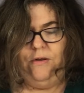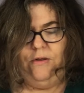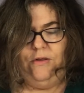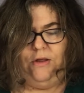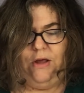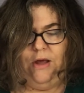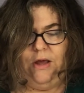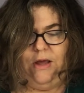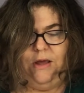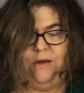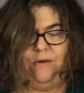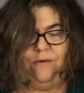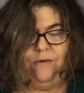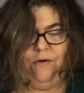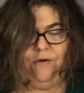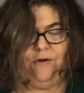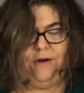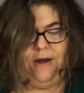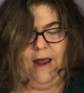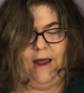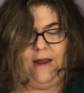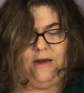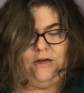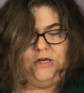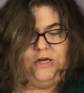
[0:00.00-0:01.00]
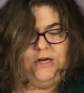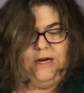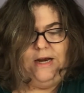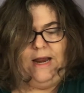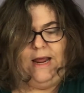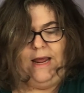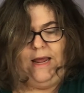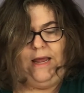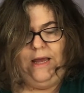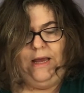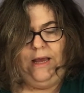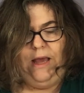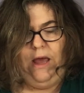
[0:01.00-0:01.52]
So you could
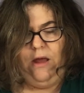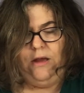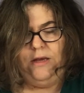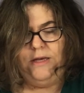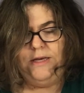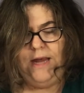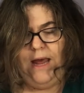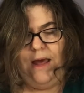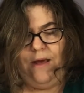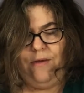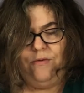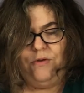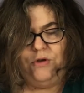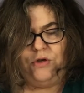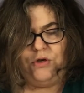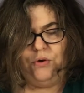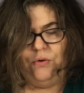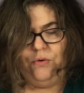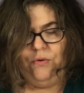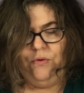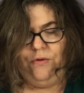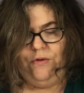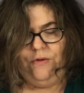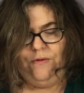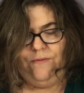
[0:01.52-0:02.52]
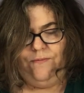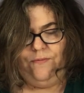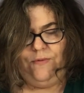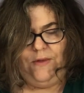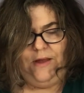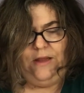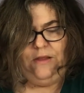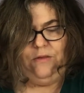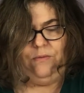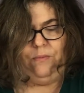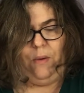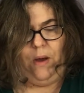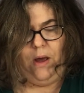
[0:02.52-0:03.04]
actually cut out the doors of
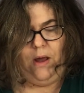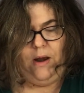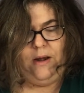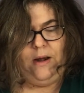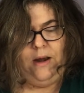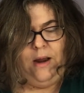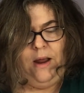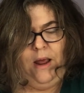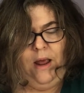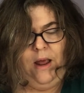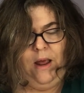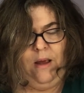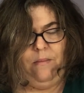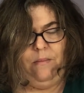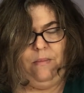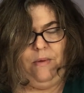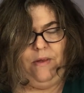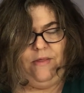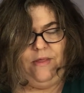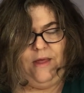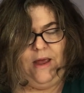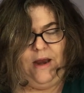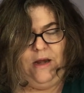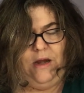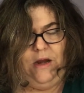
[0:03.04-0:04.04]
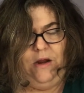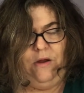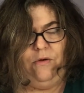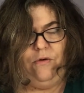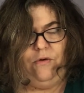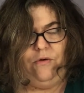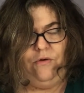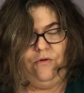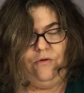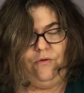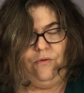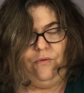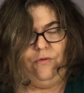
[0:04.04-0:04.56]
this one, but then you
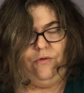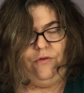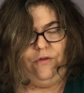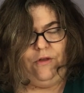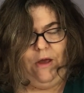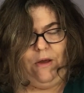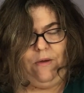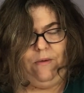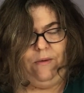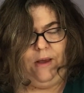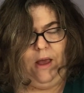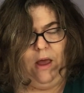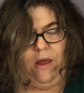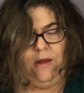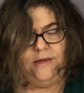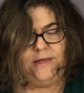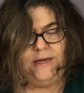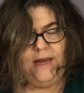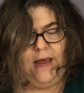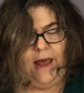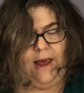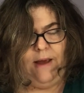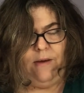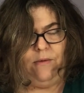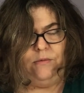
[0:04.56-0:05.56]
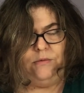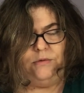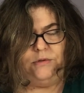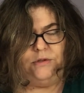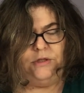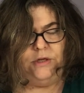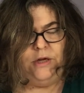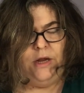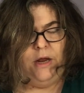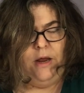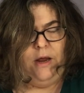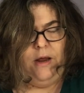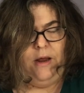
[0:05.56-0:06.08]
could also cut
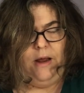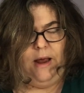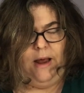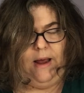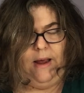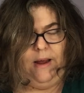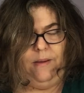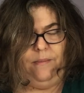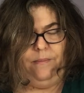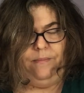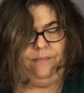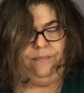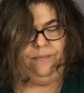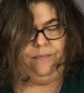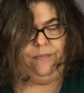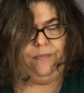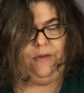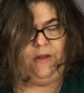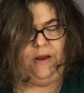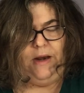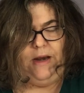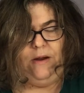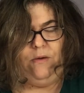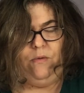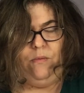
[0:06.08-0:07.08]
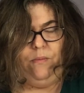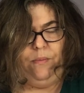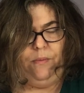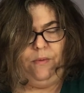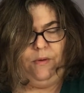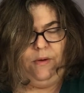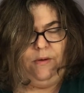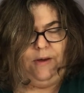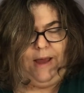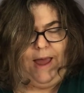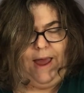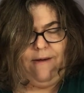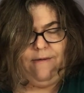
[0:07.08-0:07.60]
out the little
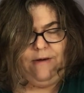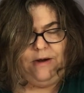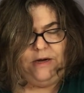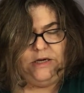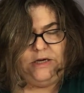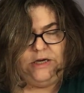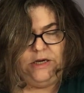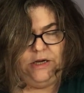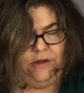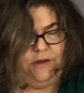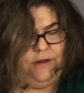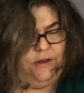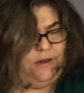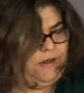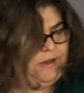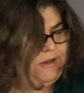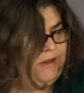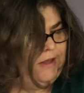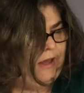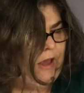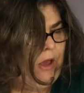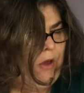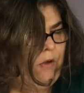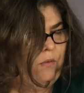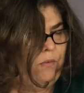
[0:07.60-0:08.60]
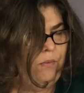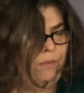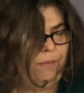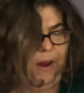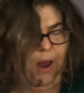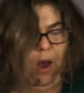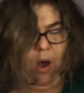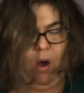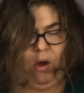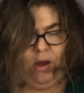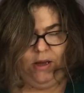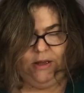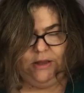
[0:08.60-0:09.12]
characters to go
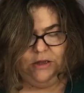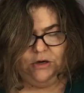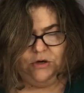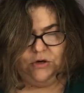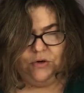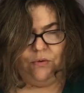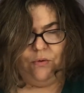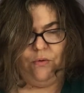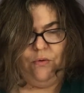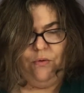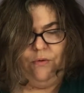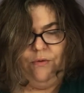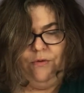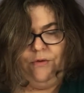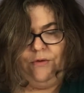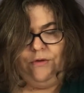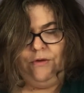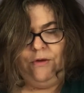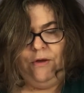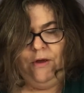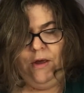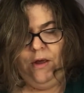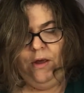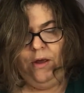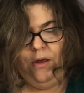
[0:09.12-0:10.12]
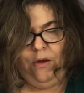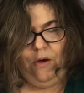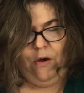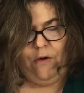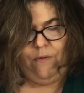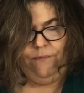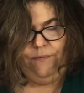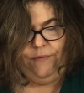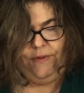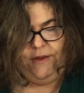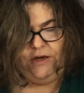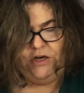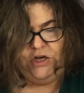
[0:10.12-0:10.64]
behind the doors
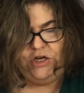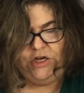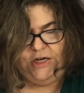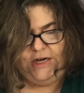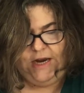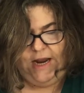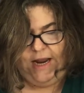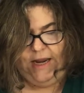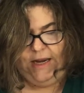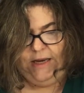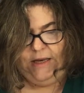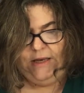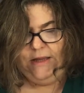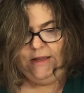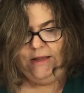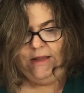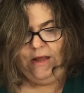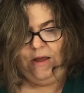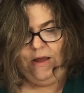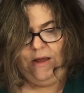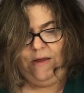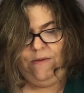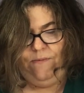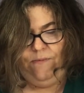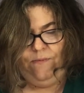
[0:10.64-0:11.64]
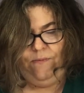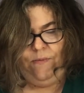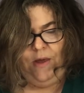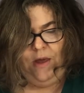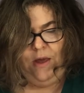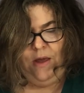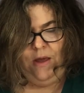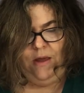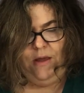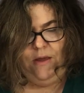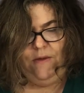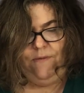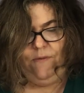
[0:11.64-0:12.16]
of this sheet. So you've
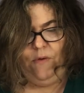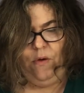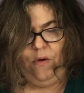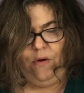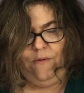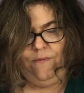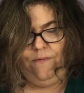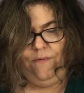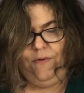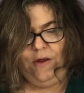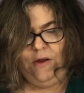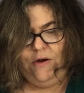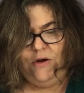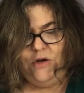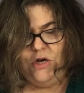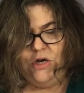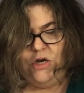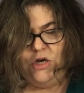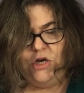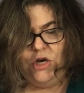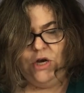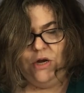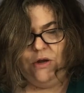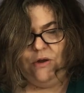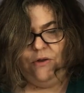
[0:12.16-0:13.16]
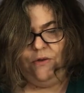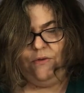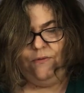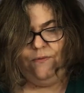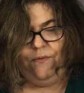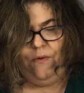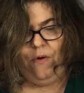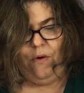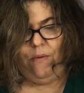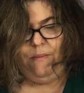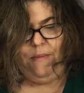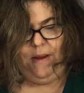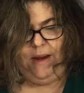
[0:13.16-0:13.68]
got a few to choose
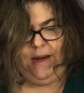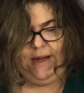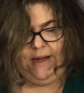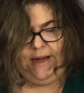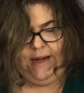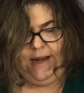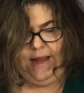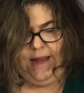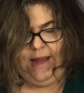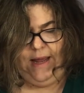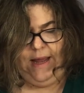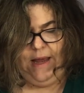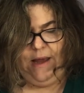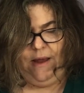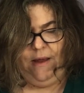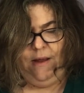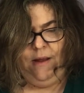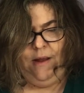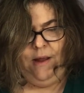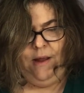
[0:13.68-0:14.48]
from in here.